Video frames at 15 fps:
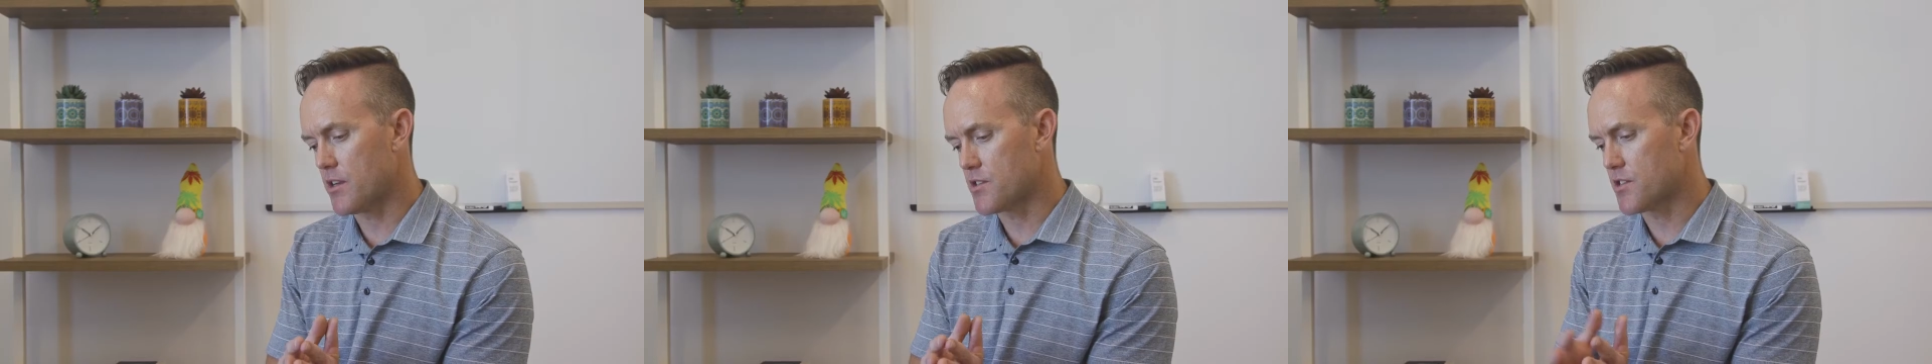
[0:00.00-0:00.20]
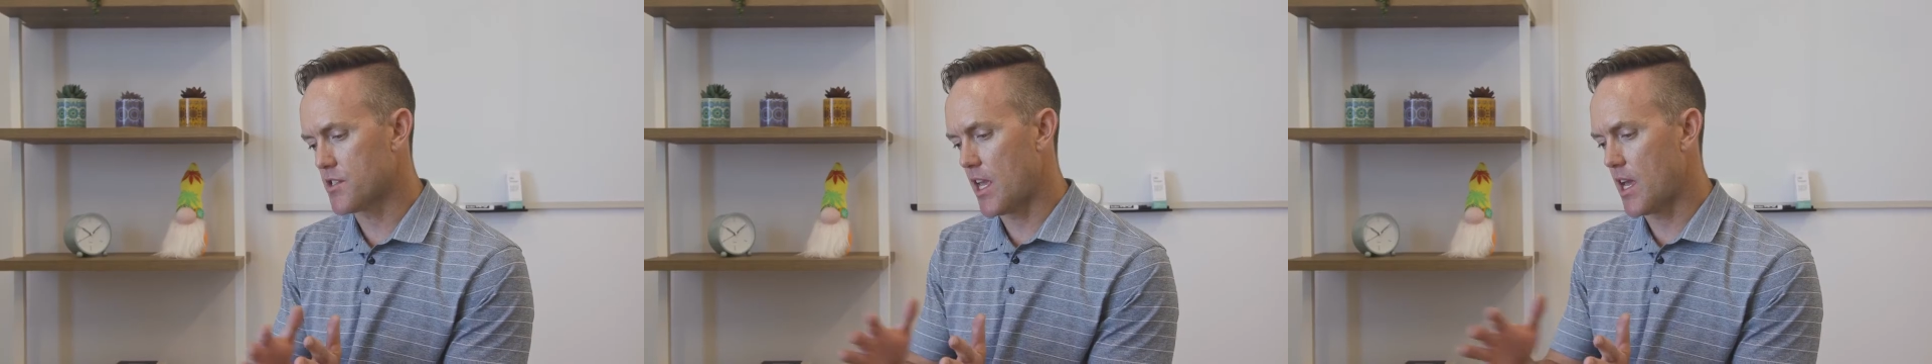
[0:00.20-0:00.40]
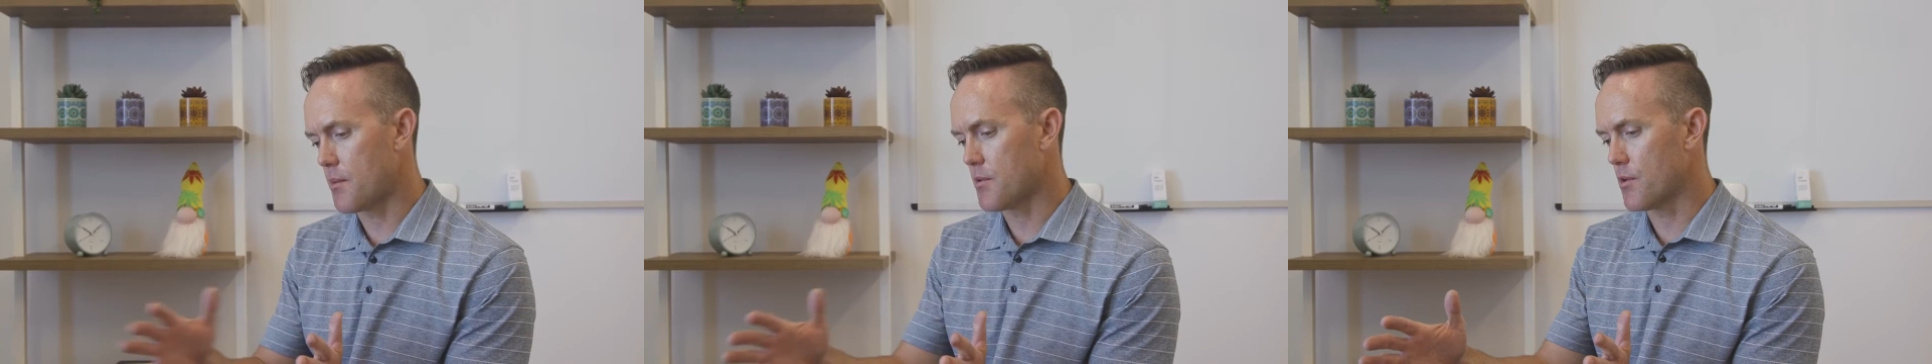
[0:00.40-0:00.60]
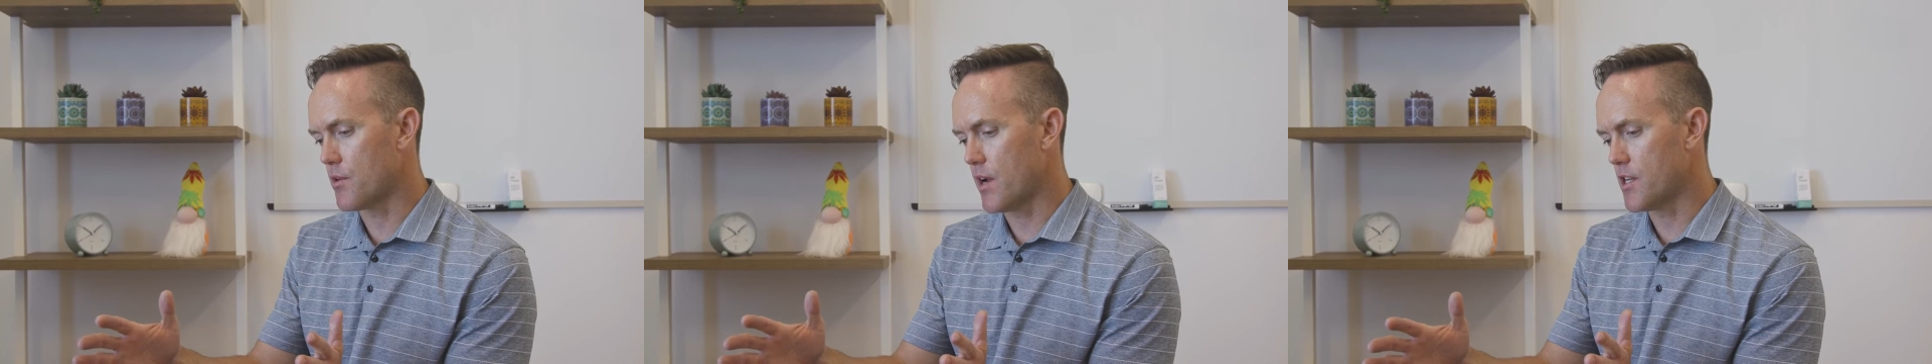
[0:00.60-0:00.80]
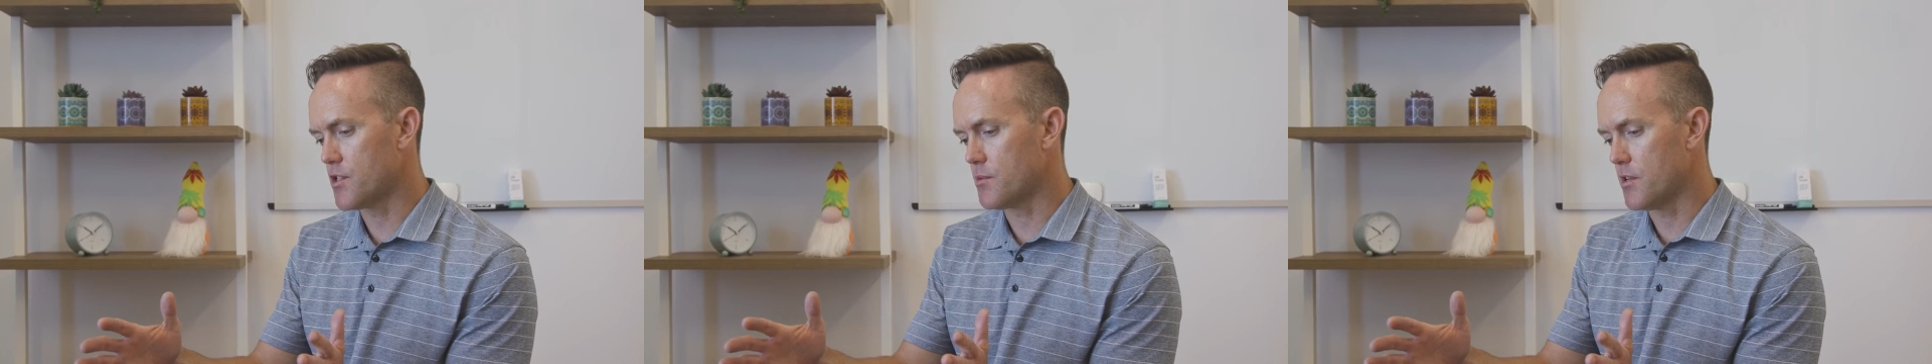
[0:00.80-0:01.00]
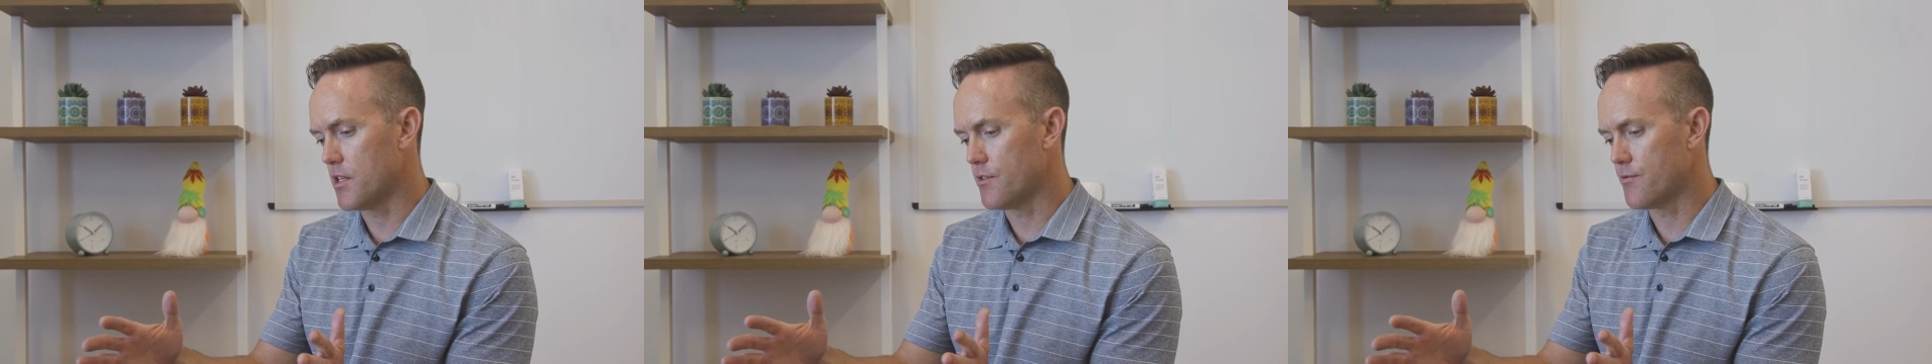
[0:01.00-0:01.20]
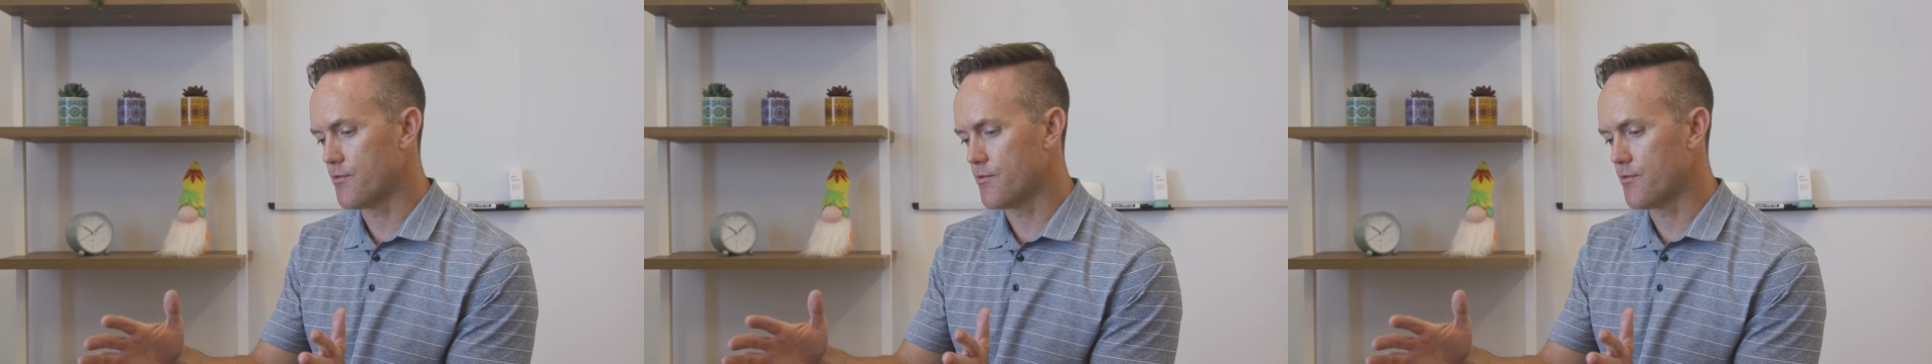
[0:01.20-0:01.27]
a sample regimen